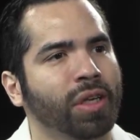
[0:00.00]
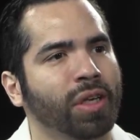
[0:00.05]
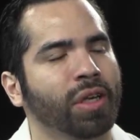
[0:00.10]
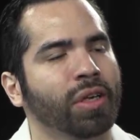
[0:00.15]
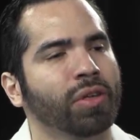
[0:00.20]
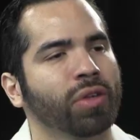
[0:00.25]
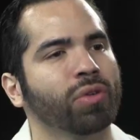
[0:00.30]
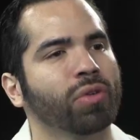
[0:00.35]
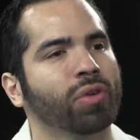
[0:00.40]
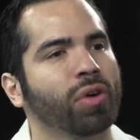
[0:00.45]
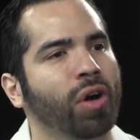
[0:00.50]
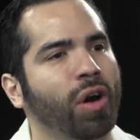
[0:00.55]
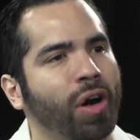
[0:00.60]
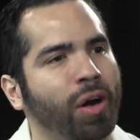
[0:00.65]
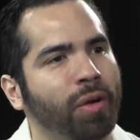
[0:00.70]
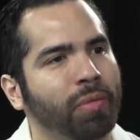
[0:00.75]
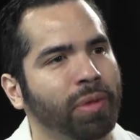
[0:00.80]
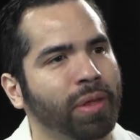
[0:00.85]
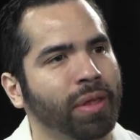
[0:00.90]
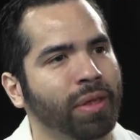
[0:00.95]
you call
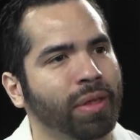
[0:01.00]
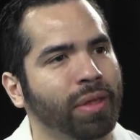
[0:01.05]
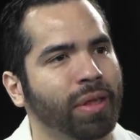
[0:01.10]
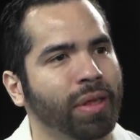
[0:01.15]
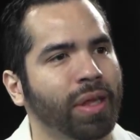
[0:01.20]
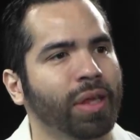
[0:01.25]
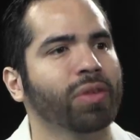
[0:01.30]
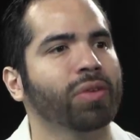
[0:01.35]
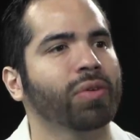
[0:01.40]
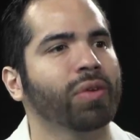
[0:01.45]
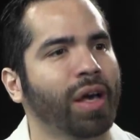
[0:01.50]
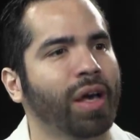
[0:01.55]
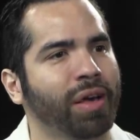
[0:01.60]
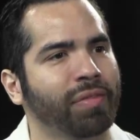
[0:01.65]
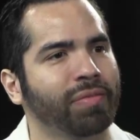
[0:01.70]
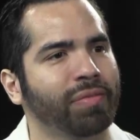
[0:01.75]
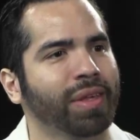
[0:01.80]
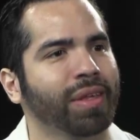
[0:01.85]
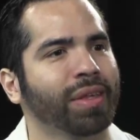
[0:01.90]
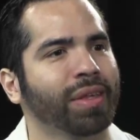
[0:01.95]
me and you have me.